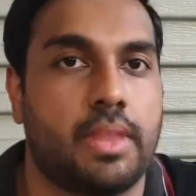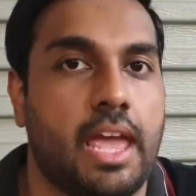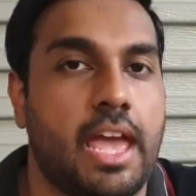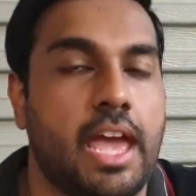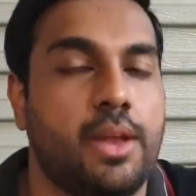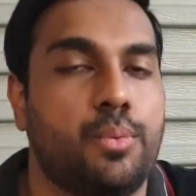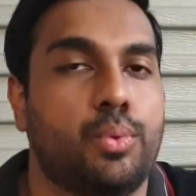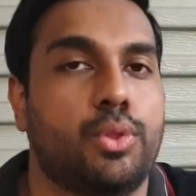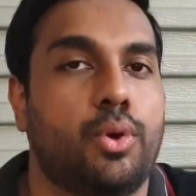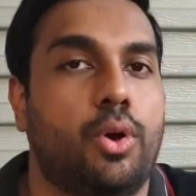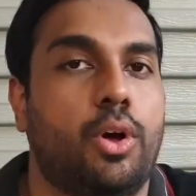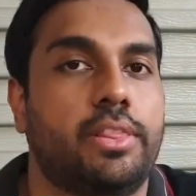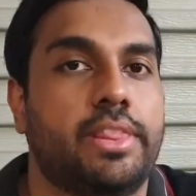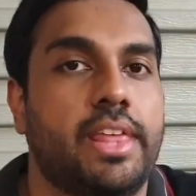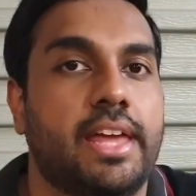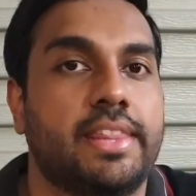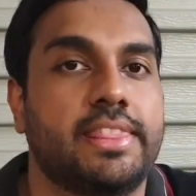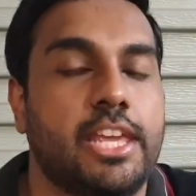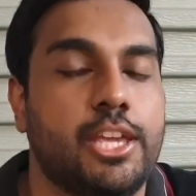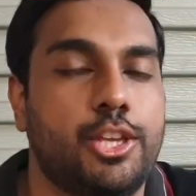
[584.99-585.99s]
And with all
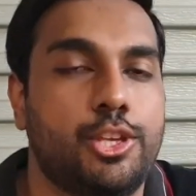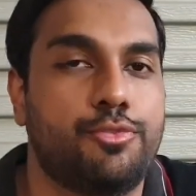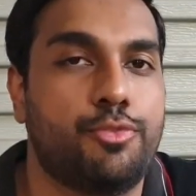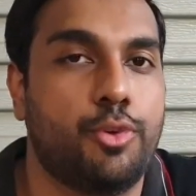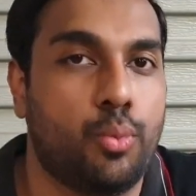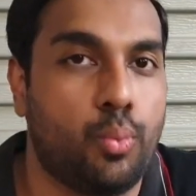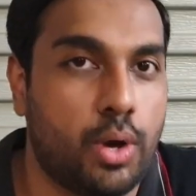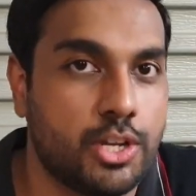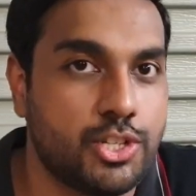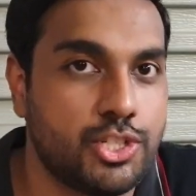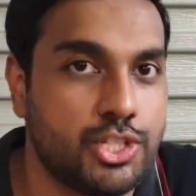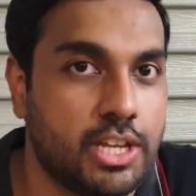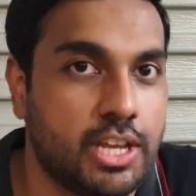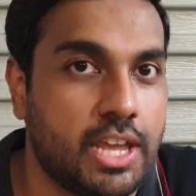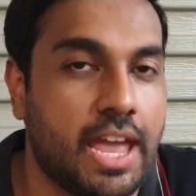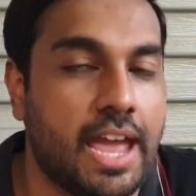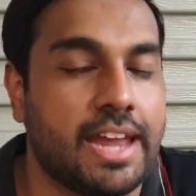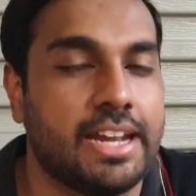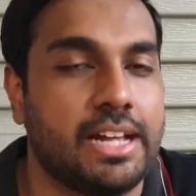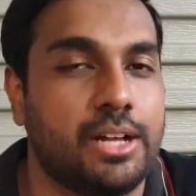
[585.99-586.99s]
that, thank you for watching,
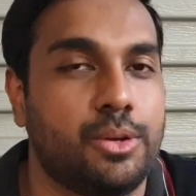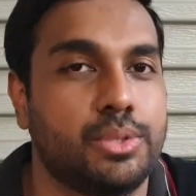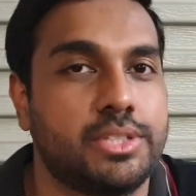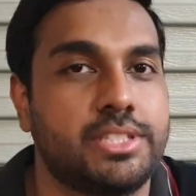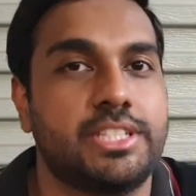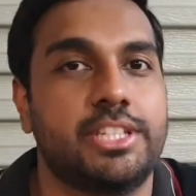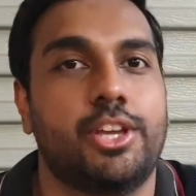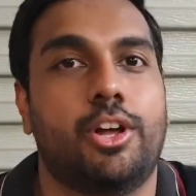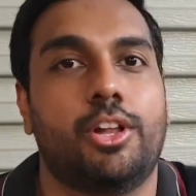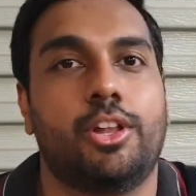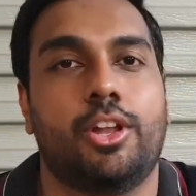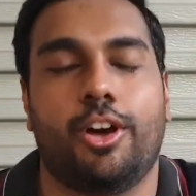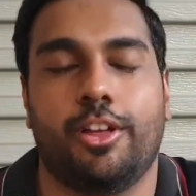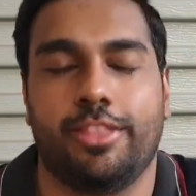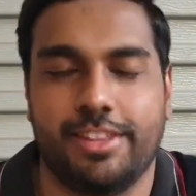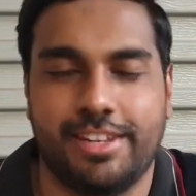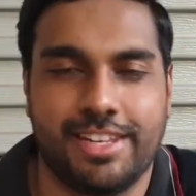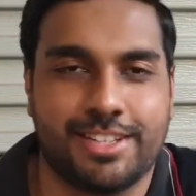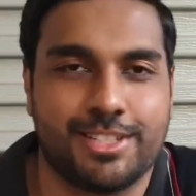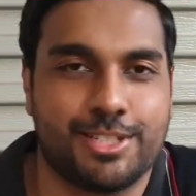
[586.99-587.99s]
and I will see you all on
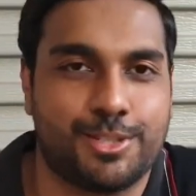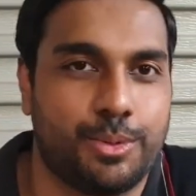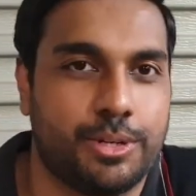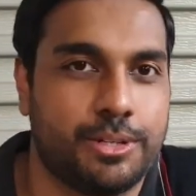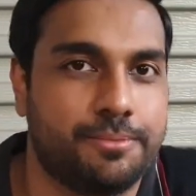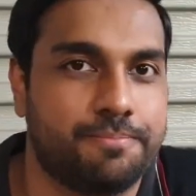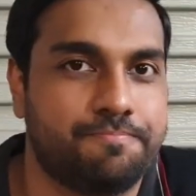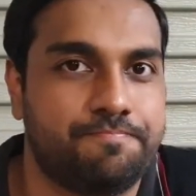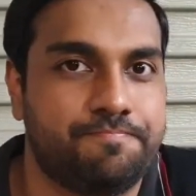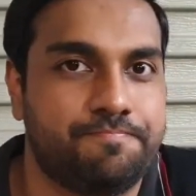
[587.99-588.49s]
the next one.